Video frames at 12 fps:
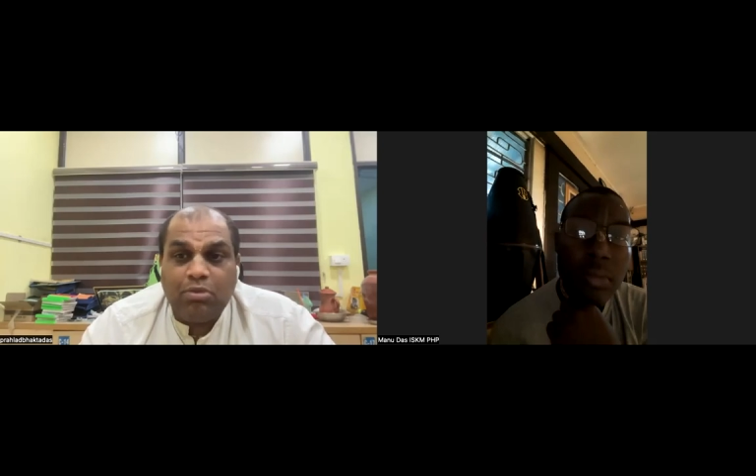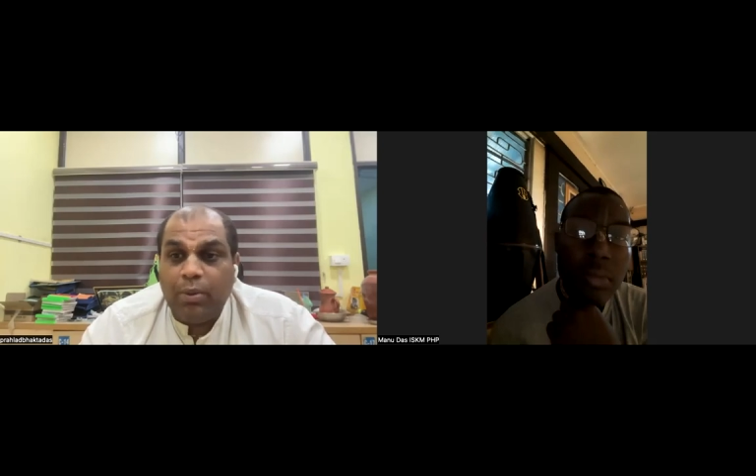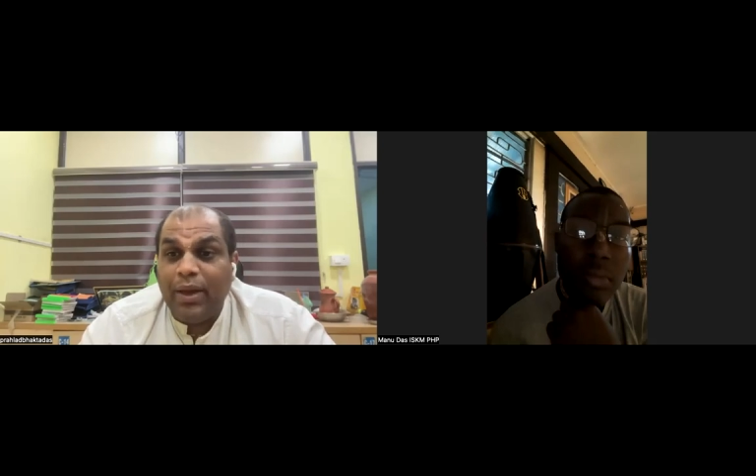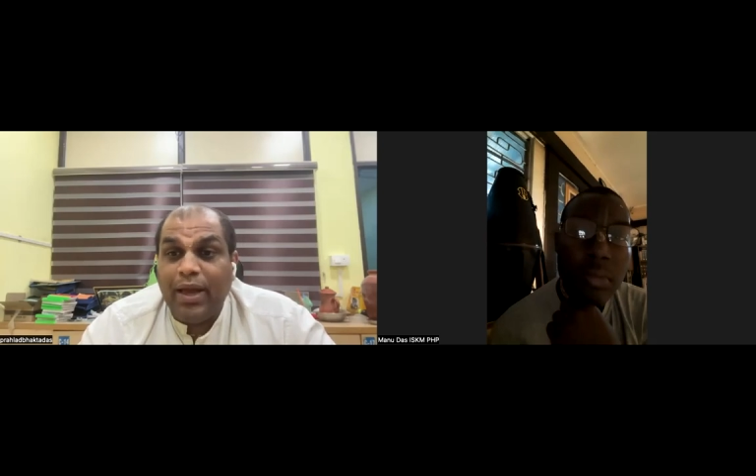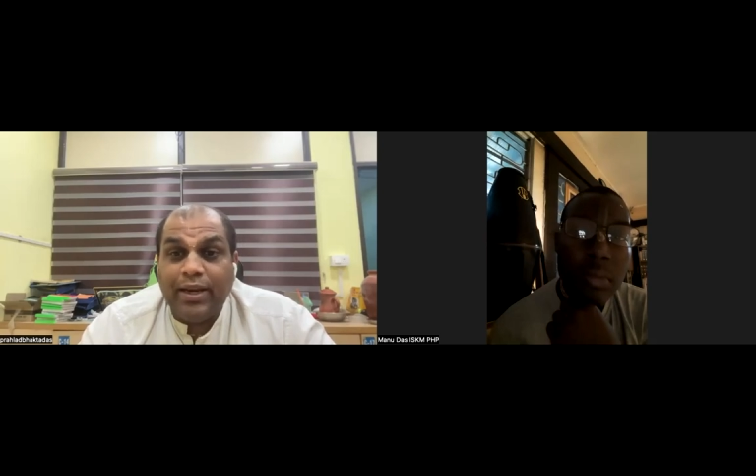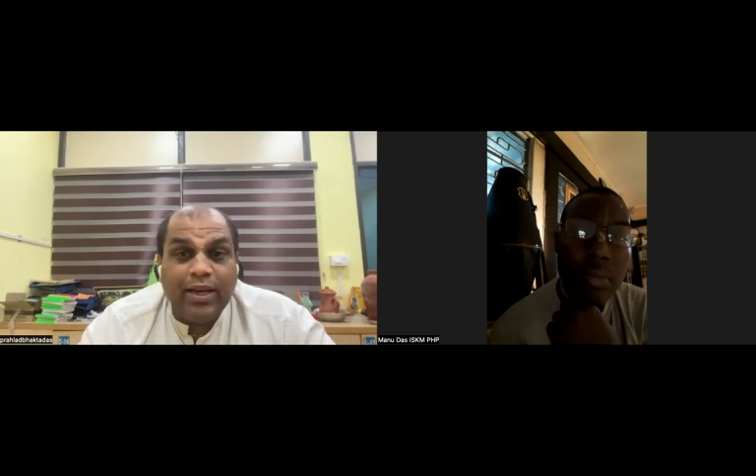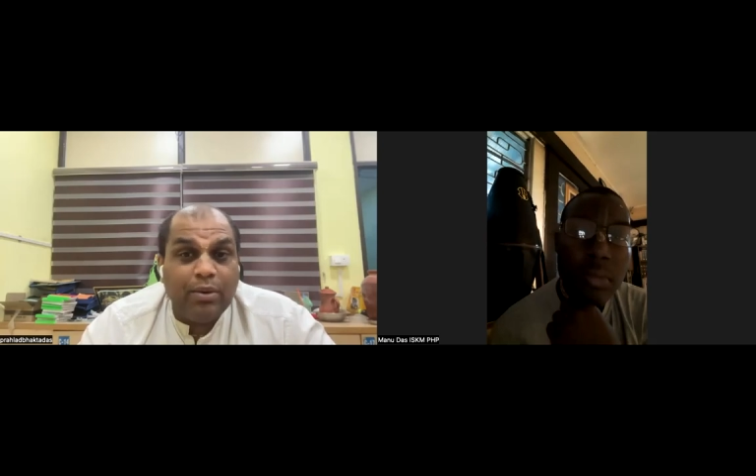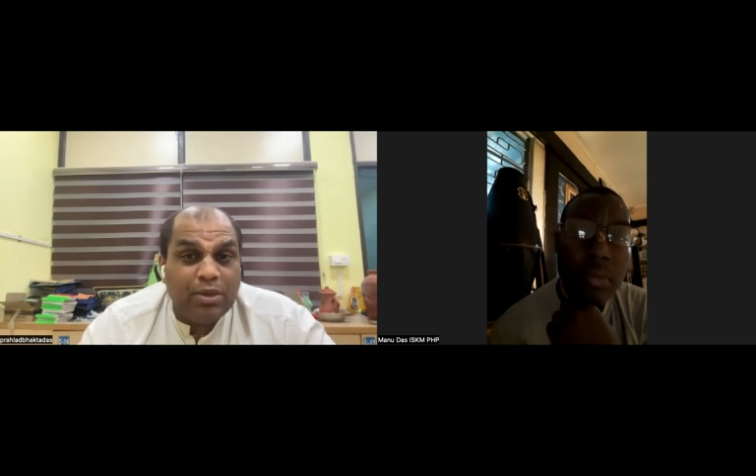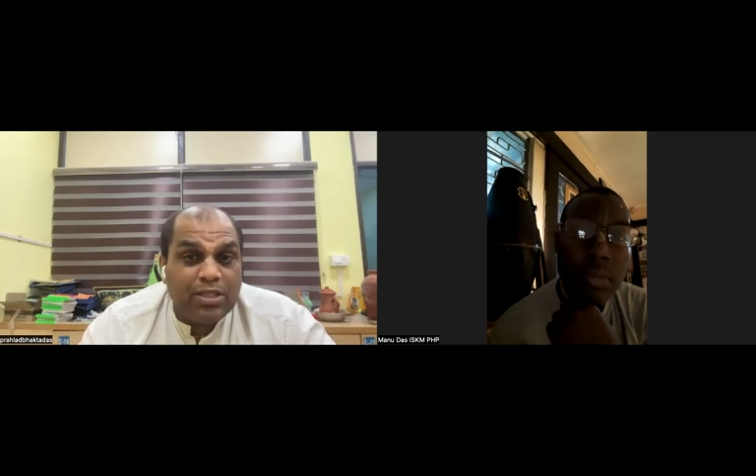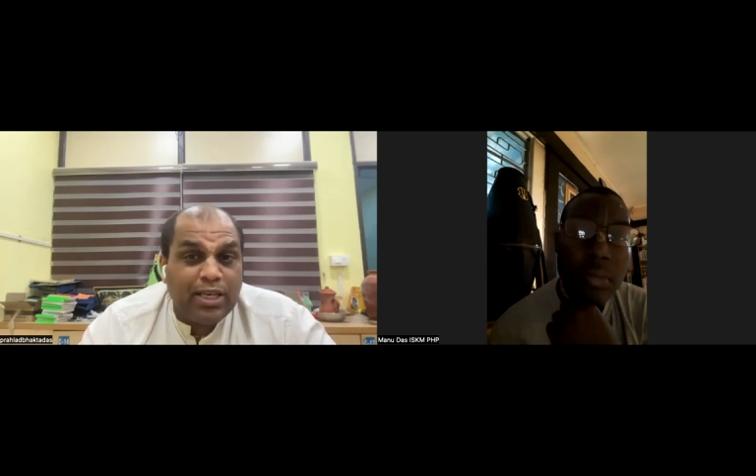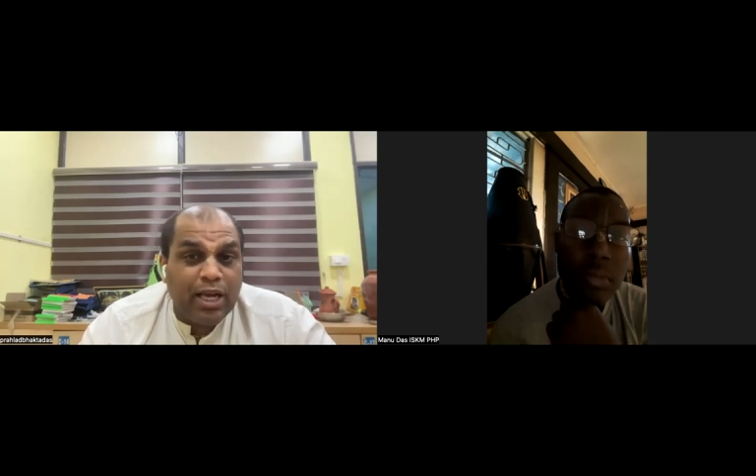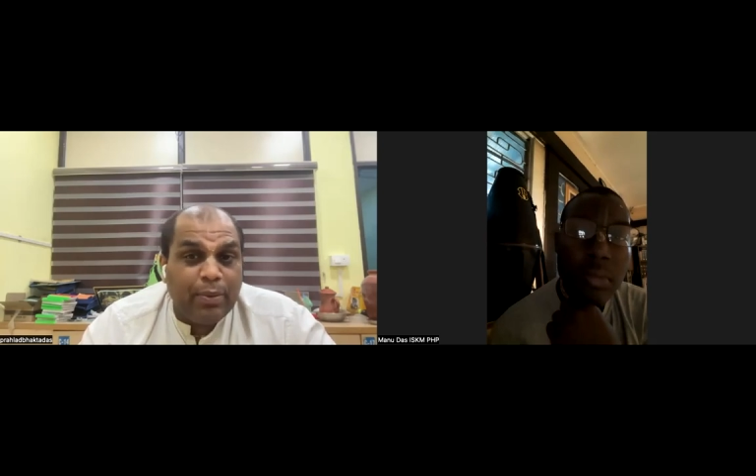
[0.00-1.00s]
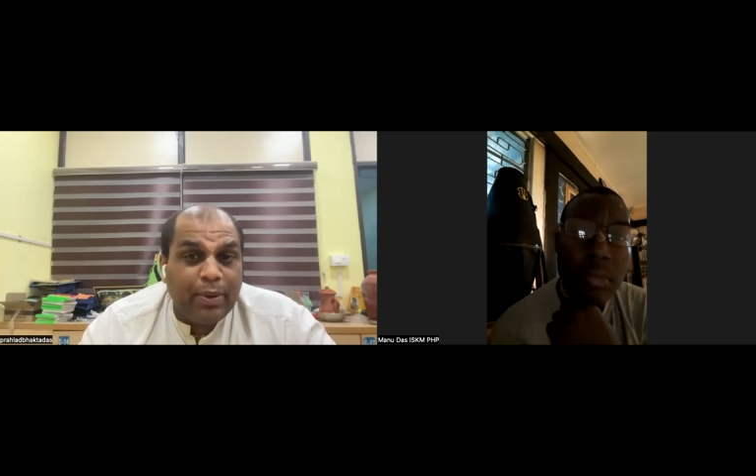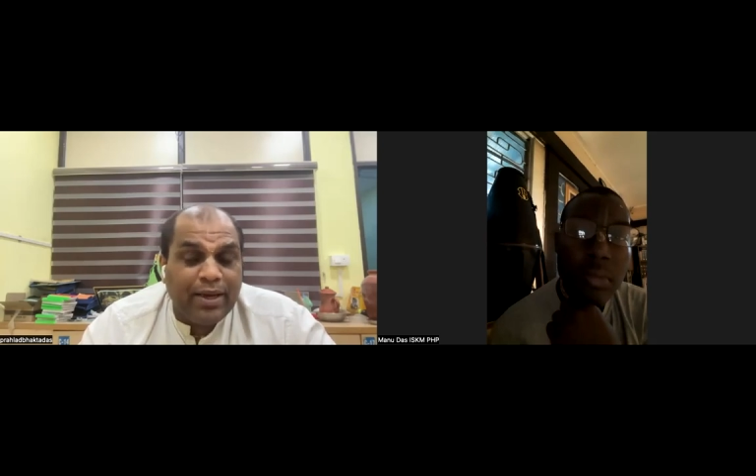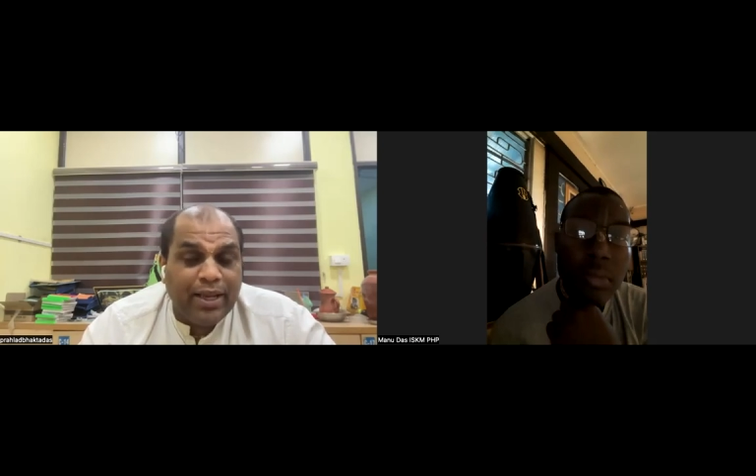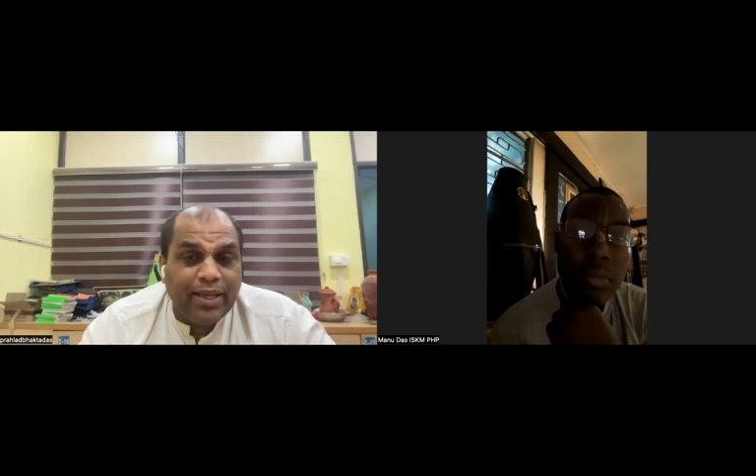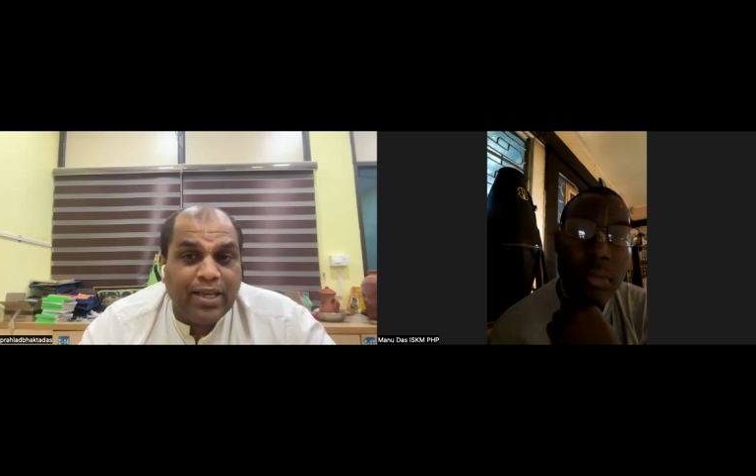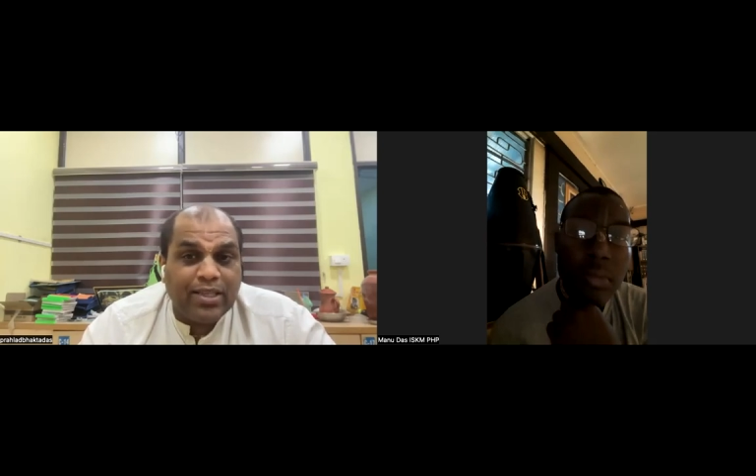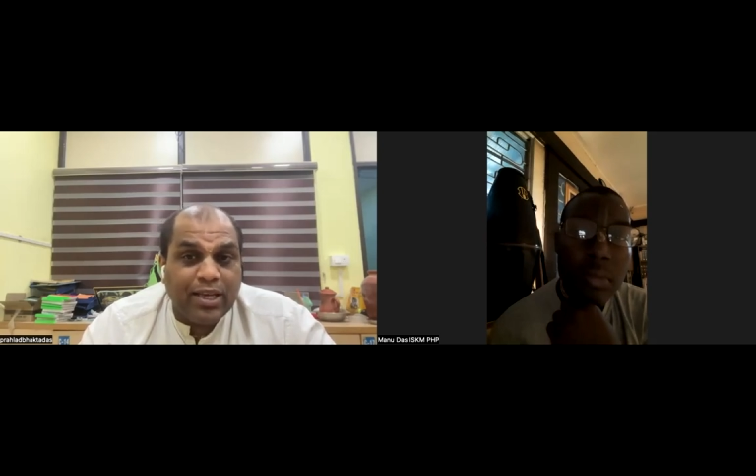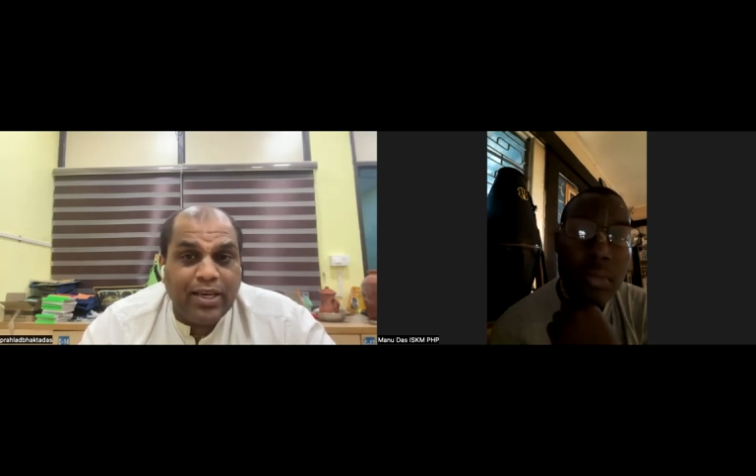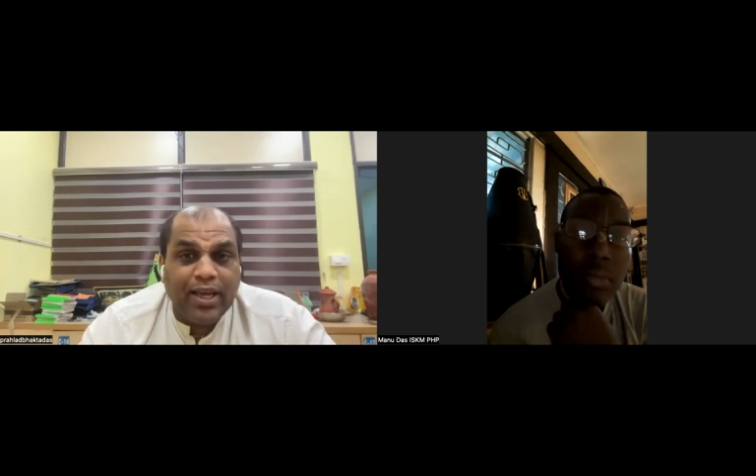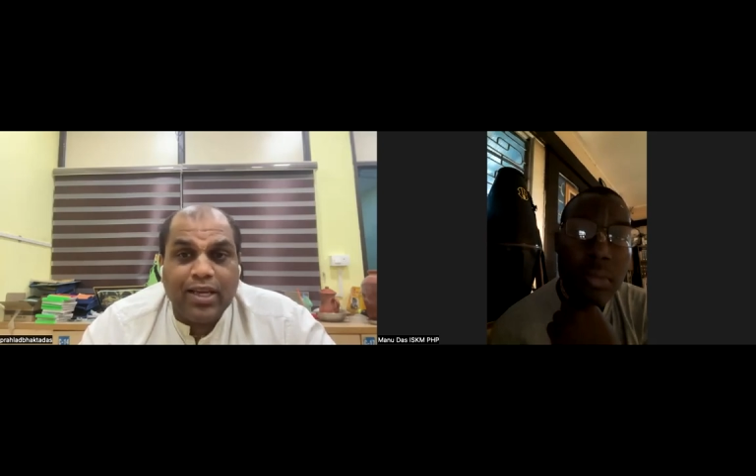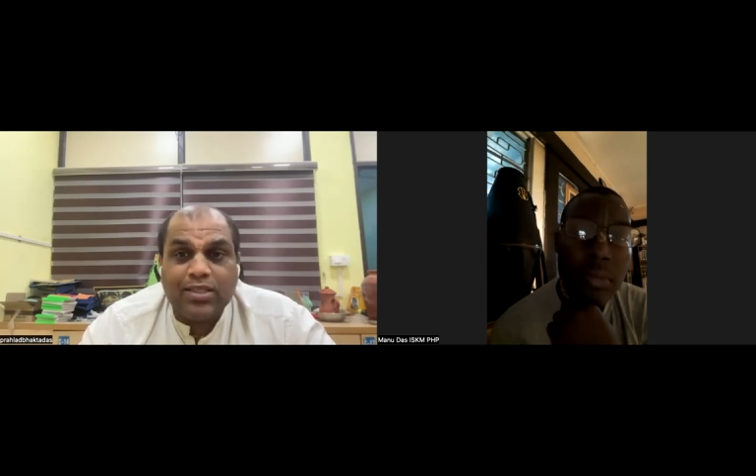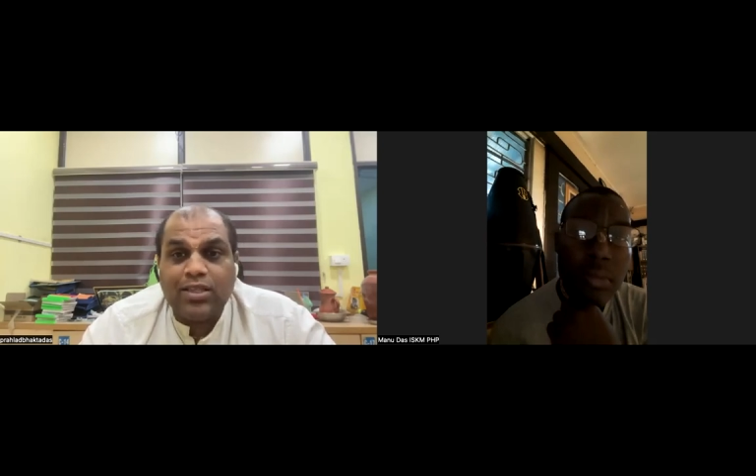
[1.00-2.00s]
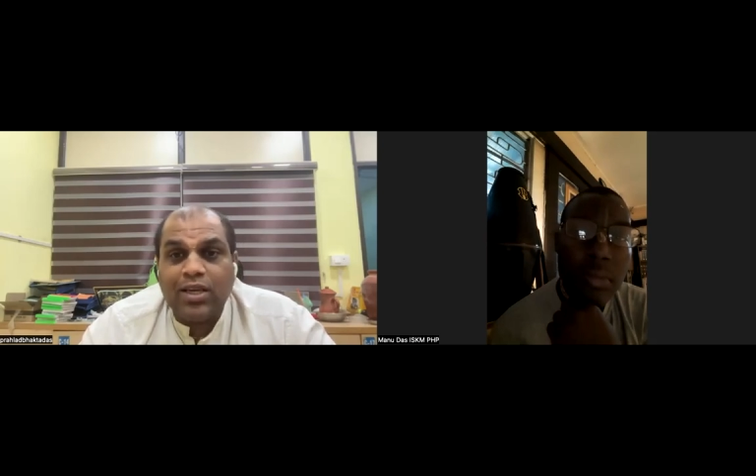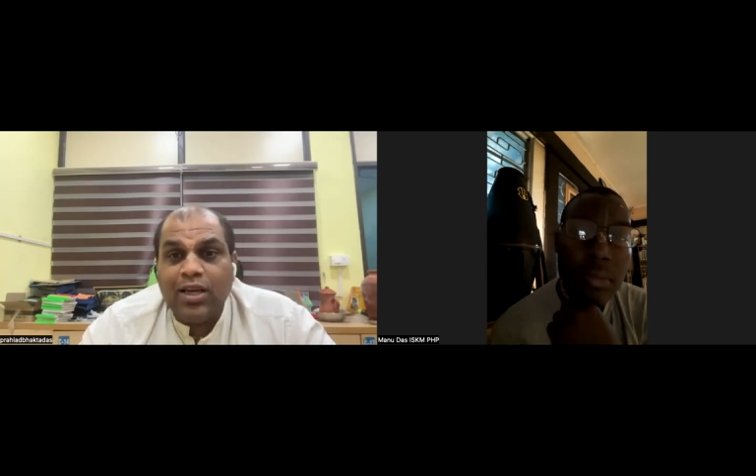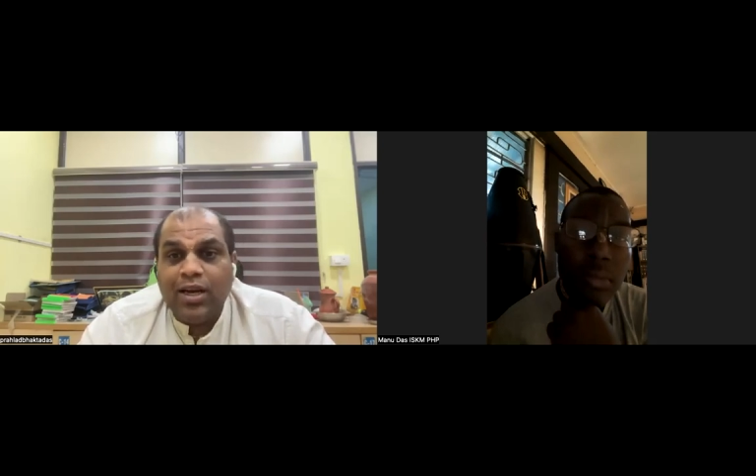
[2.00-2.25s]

maybe I did a mistake while taking sannyas.